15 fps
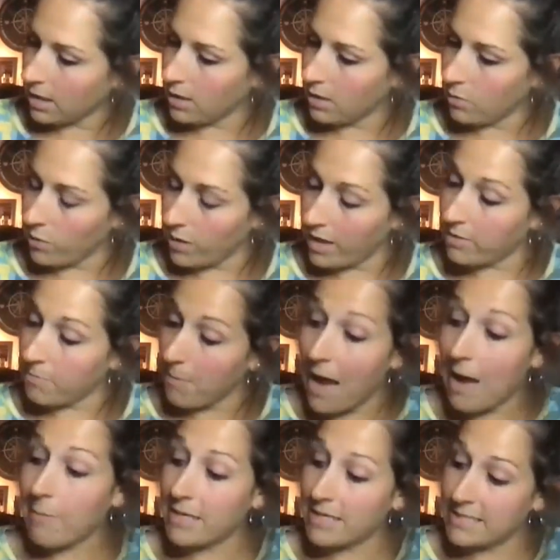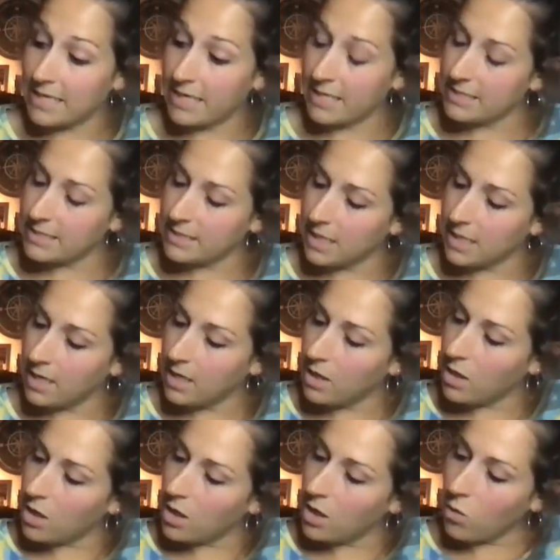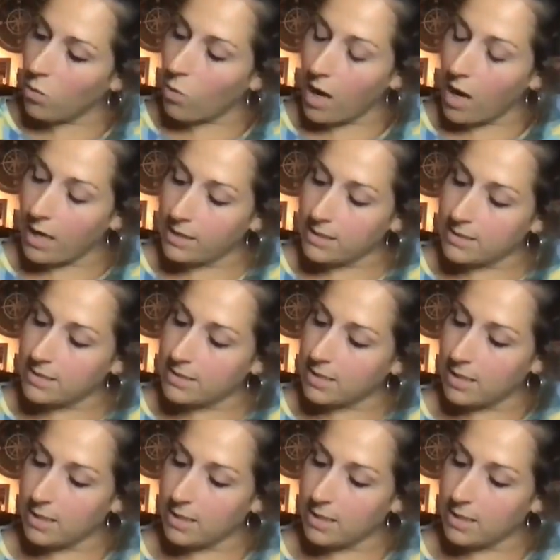with my business was